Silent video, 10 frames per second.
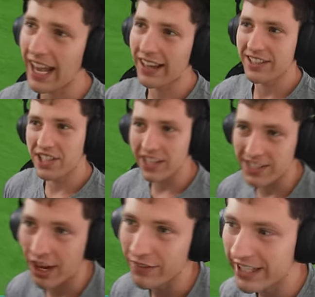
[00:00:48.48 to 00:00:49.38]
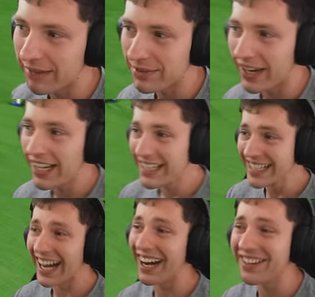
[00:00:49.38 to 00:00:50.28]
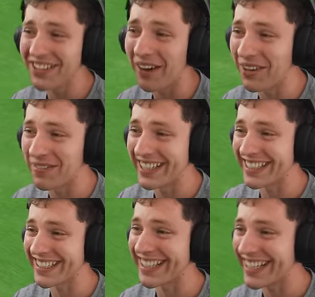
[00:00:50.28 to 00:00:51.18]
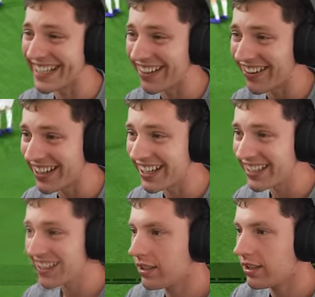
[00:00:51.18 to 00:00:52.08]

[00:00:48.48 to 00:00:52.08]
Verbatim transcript: yeah. Let's get this over and done with, us. I don't want to be in this league any longer.